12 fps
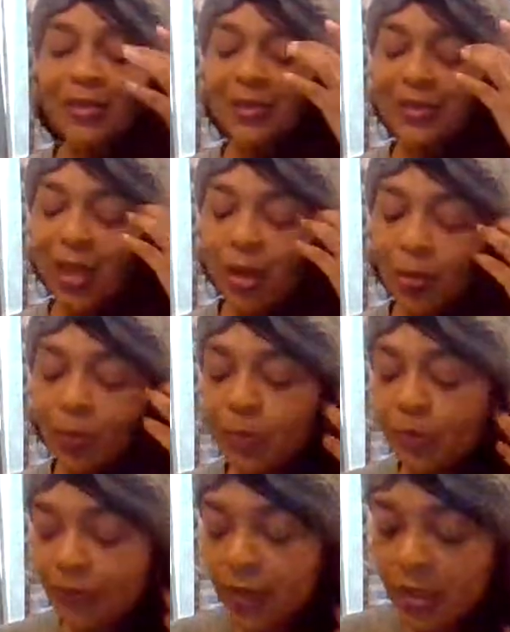So
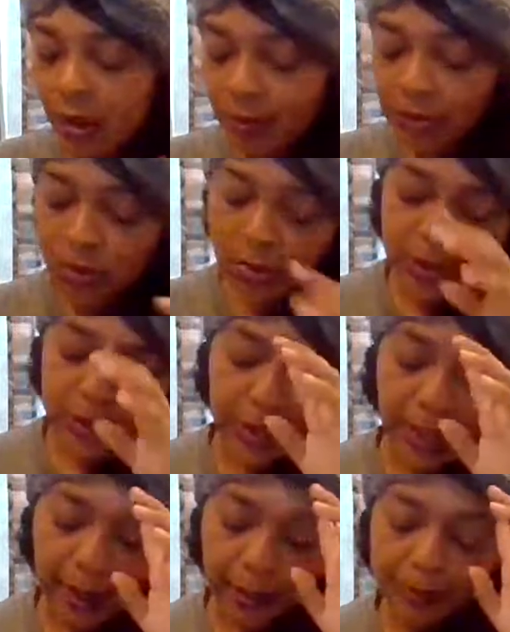the video I'm doing
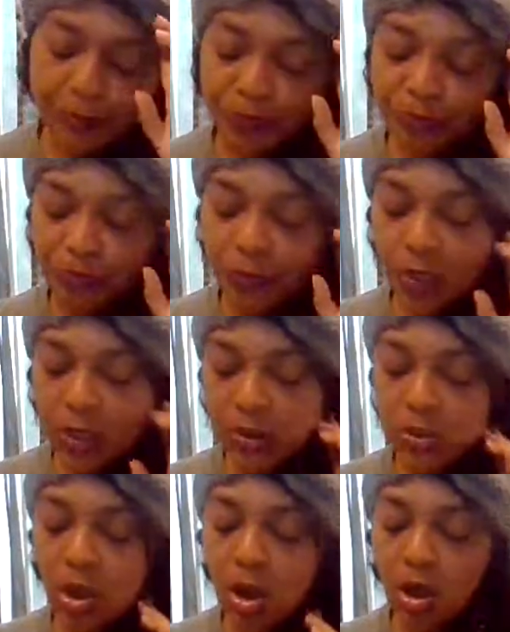today
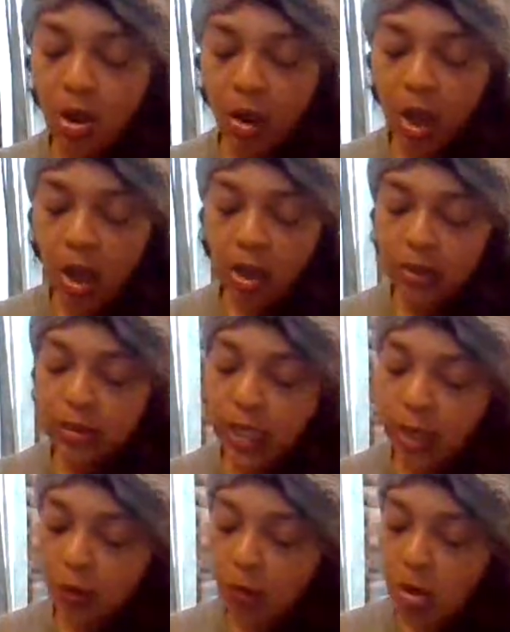is called uh,
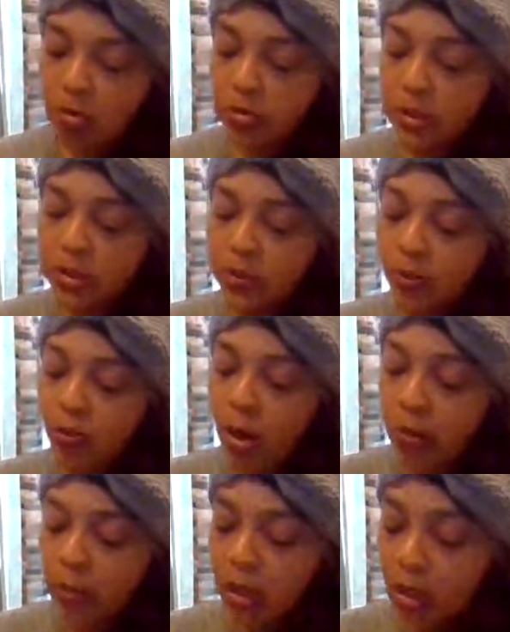Stay Woke.
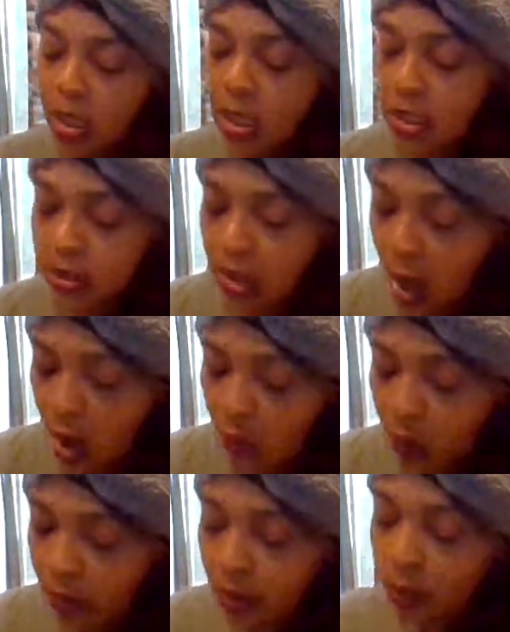Disappointment is
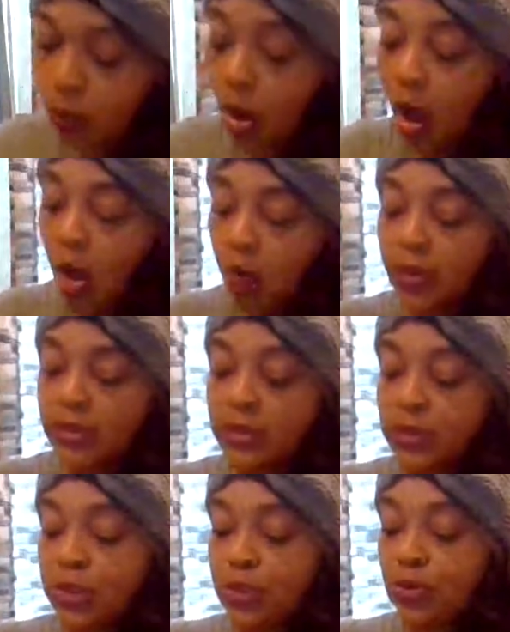all will always
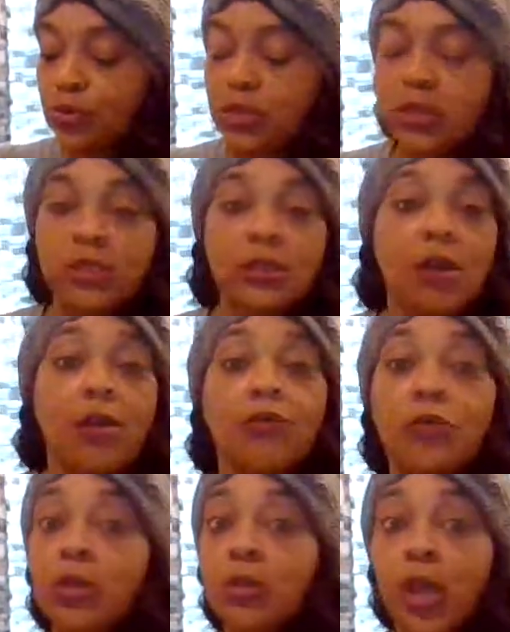lead you to
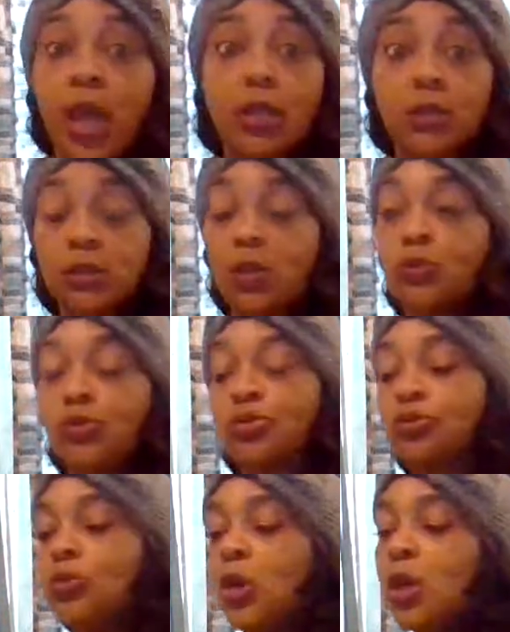discovery. That is so
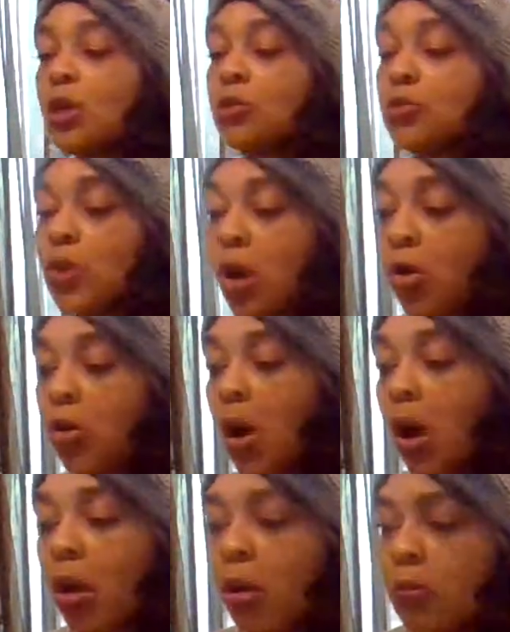true. You know,
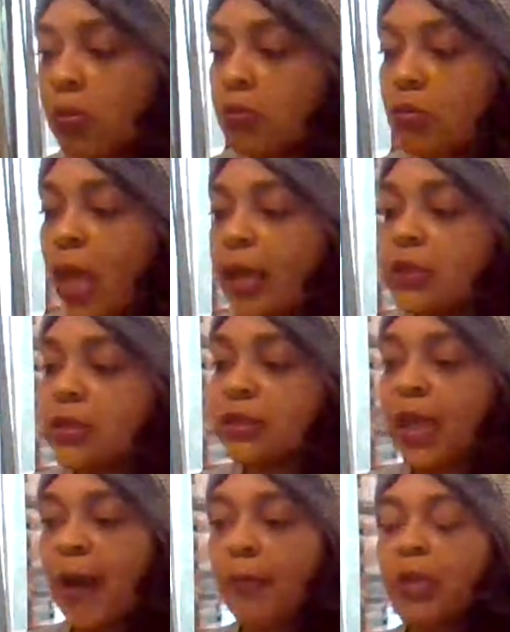um, like
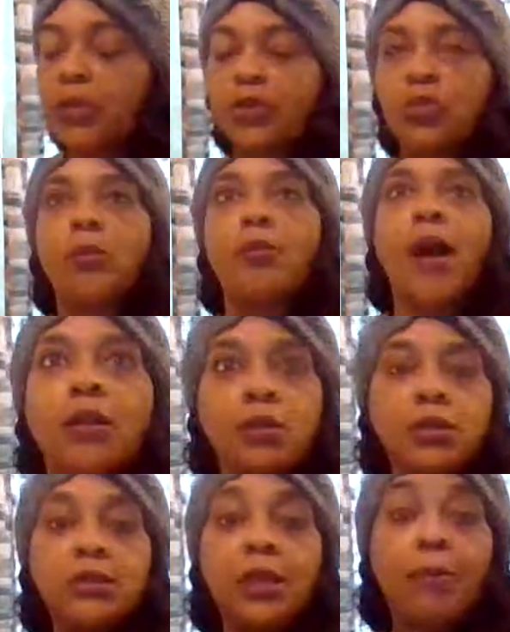since I've been doing
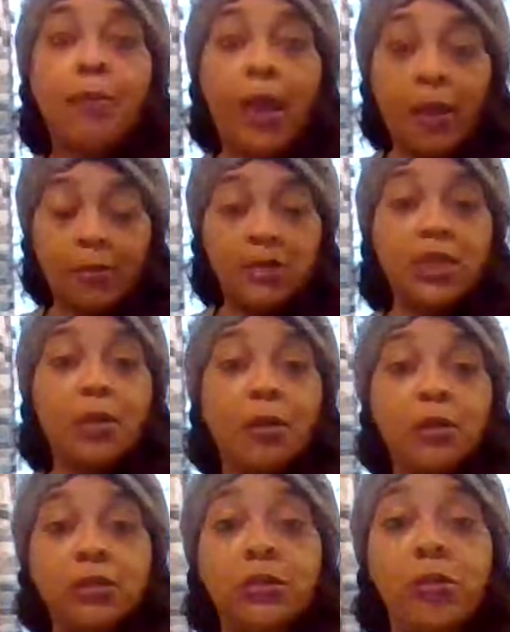little setback, I'm going to say
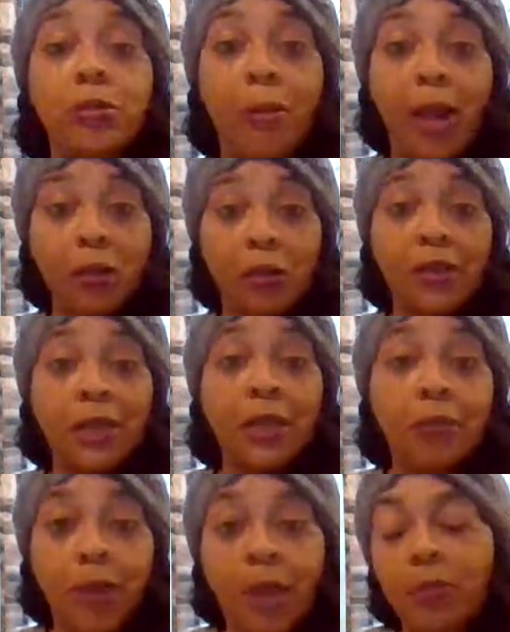it's look, my little
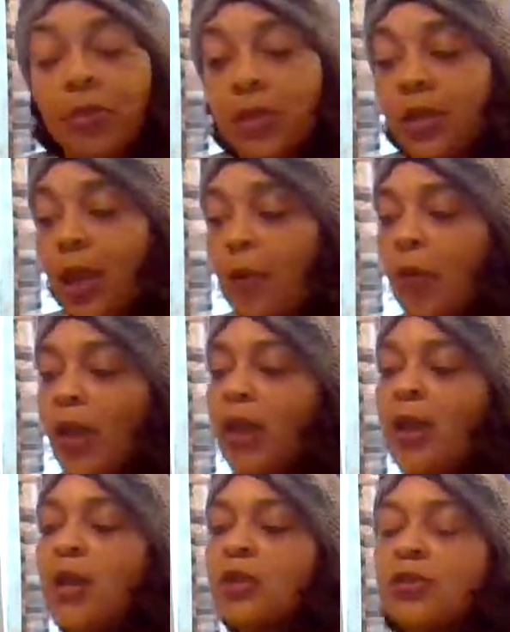kickback, put it that
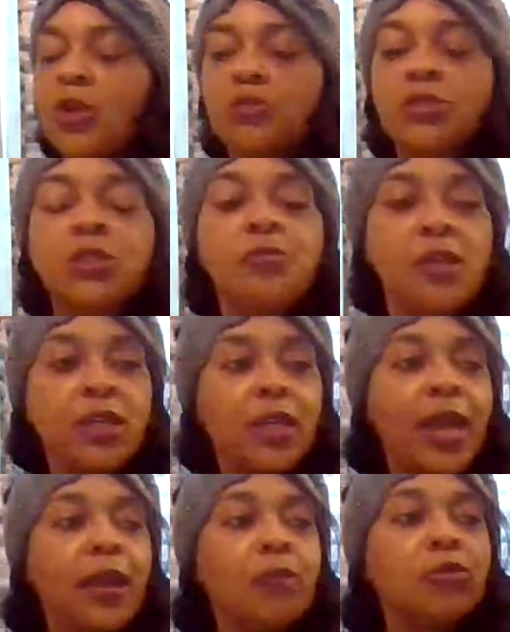way. You know, just
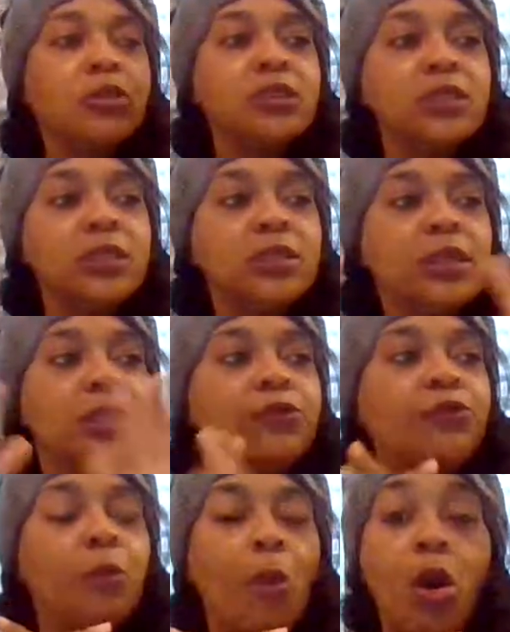being able to see
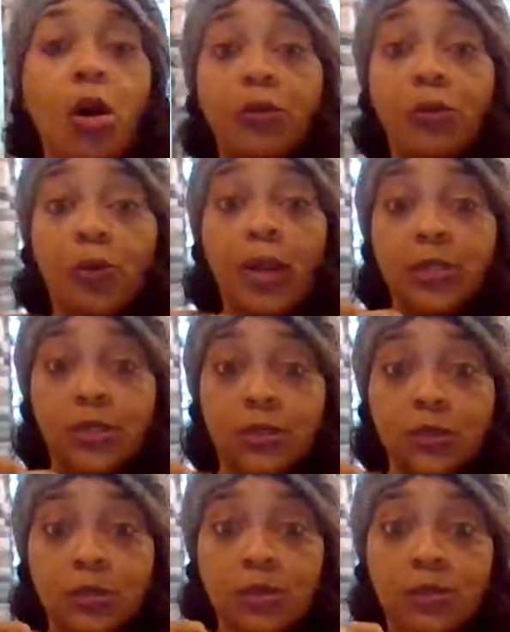things from all
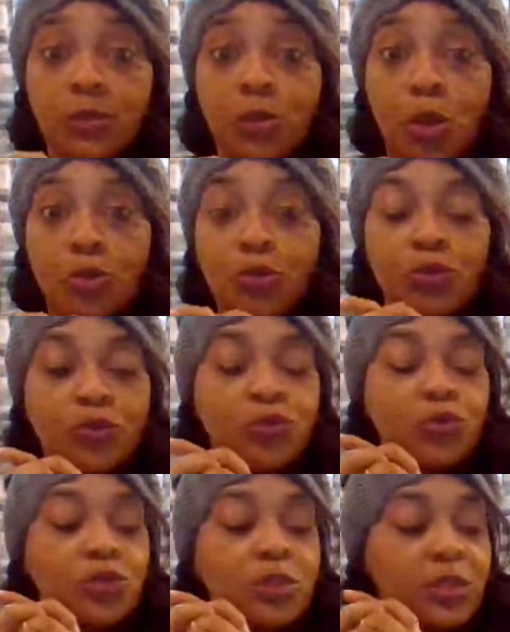directions. You know, you're,
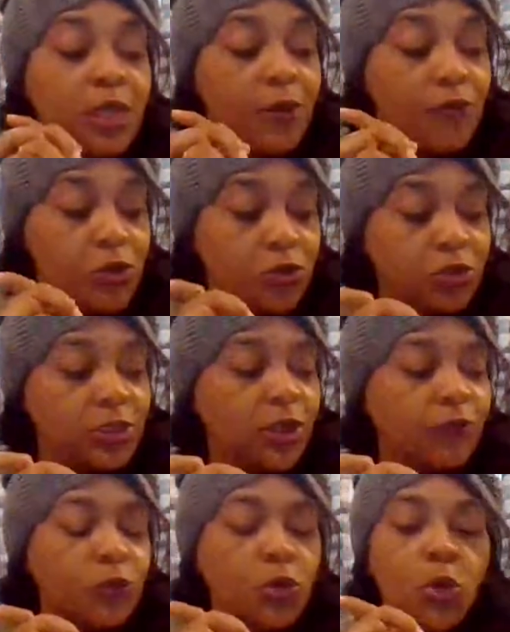you're discovering
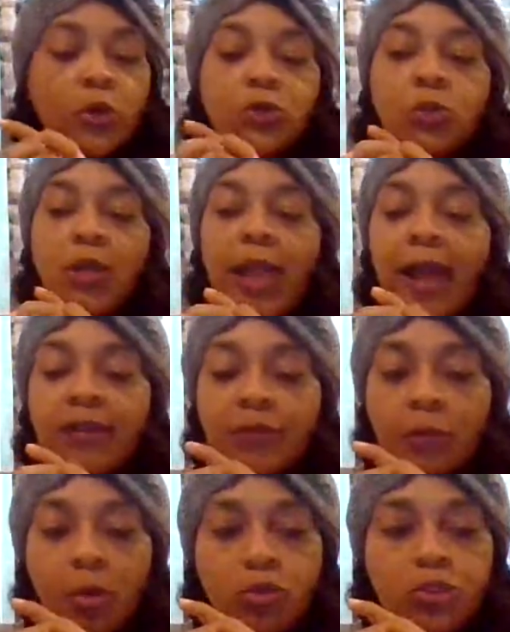yourself. You're going through a lot of
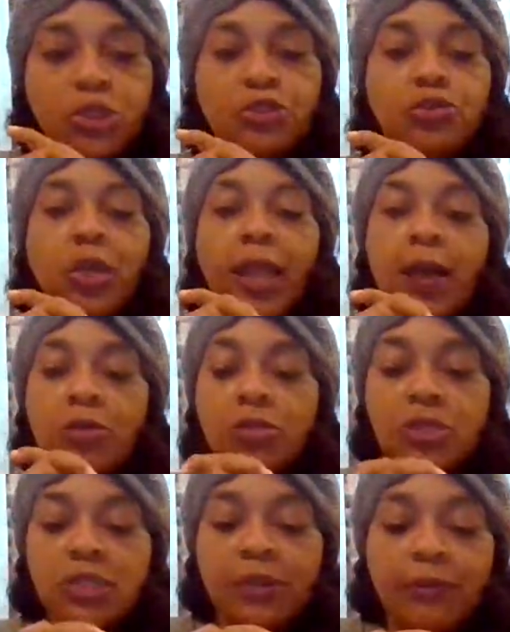emotions. You're
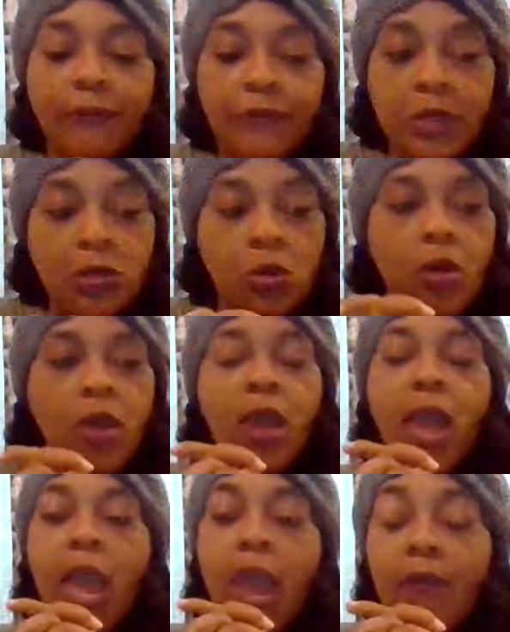allowing yourself to feel
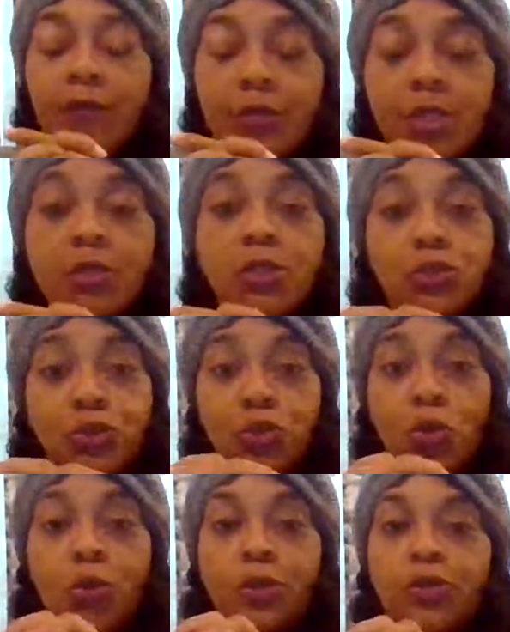everything that you're
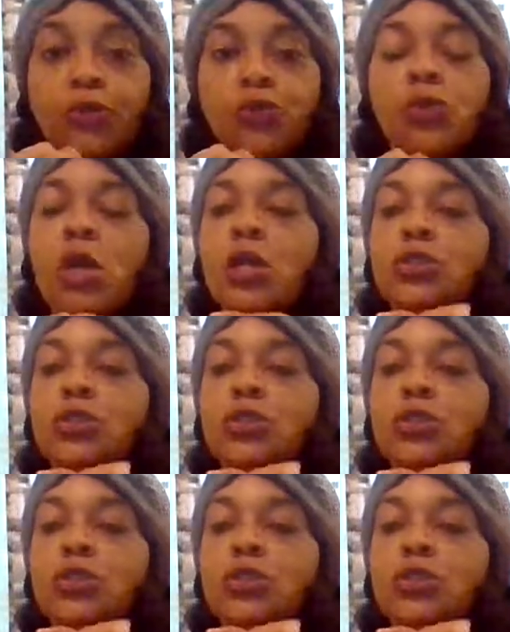going through.